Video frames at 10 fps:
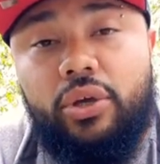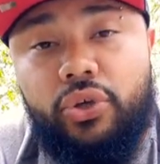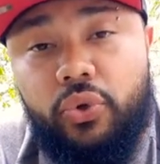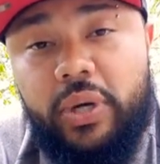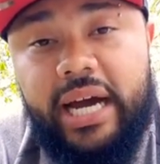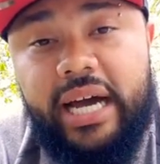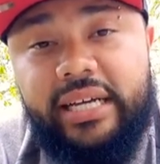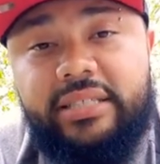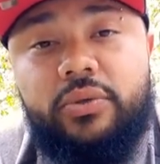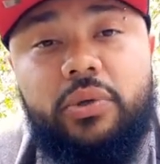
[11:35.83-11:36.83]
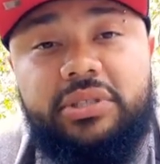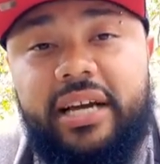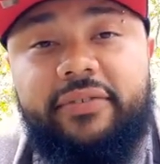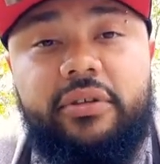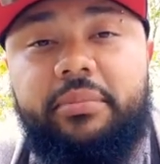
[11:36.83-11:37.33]
You guys will
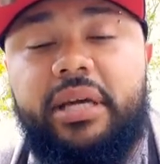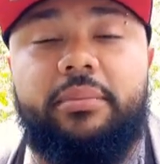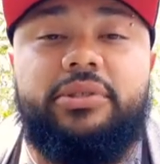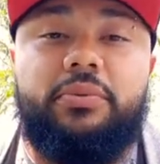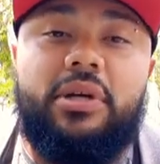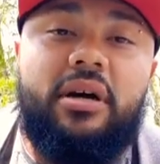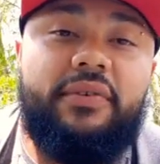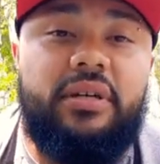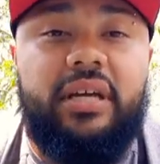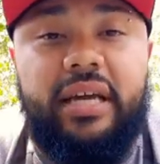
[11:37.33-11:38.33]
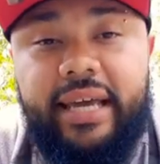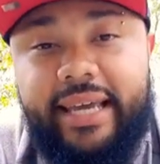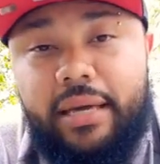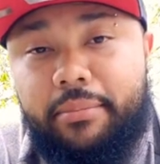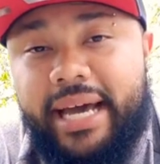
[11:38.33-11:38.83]
definitely be able to recover
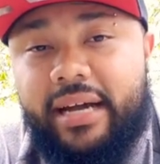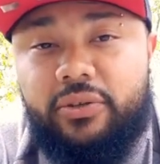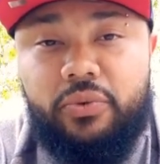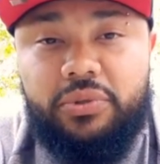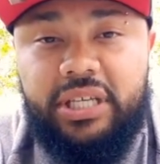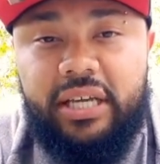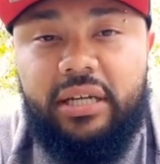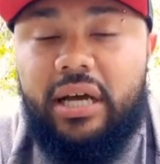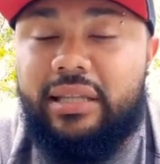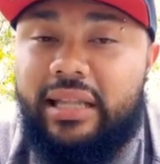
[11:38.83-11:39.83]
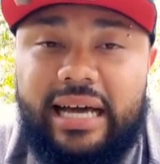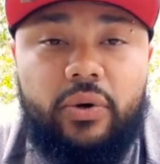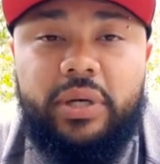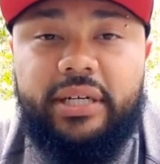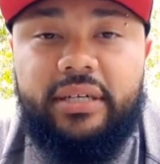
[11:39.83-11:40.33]
and get back on routine a lot
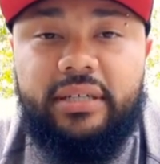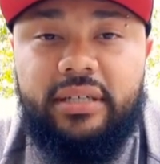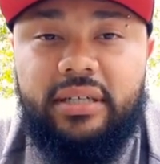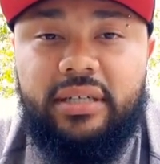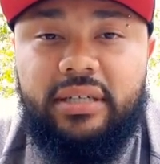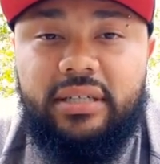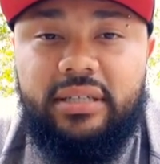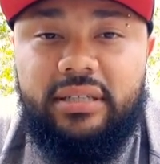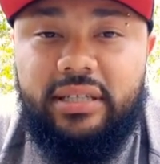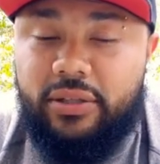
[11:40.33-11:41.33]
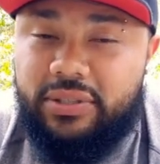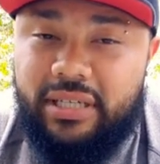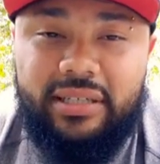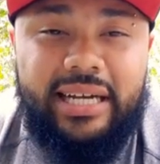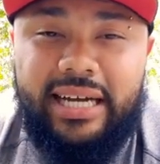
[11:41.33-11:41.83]
quicker than those
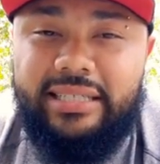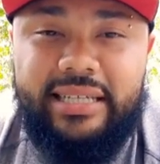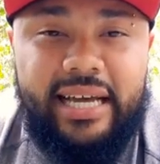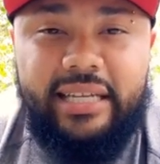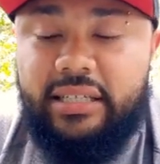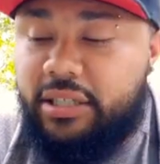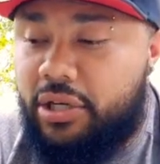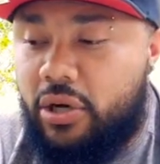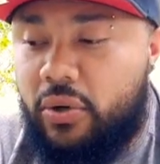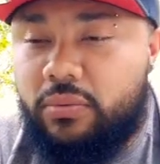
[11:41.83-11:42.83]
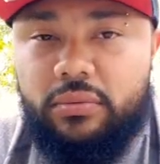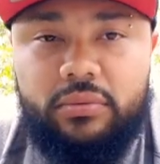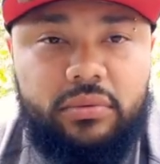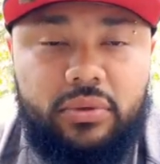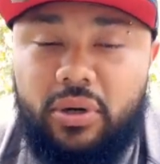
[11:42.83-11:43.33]
other guys that, you know,
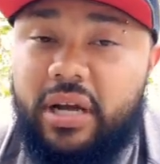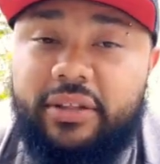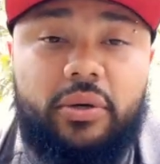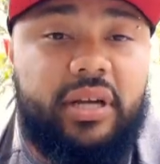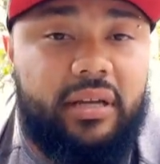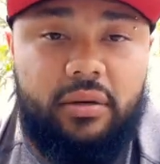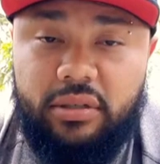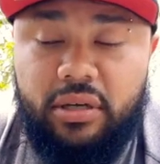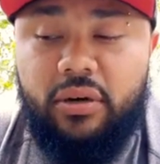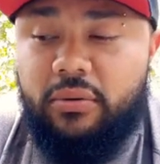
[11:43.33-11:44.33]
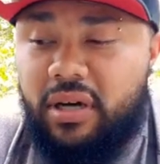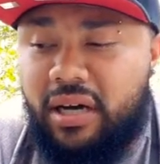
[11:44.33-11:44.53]
or other, you know,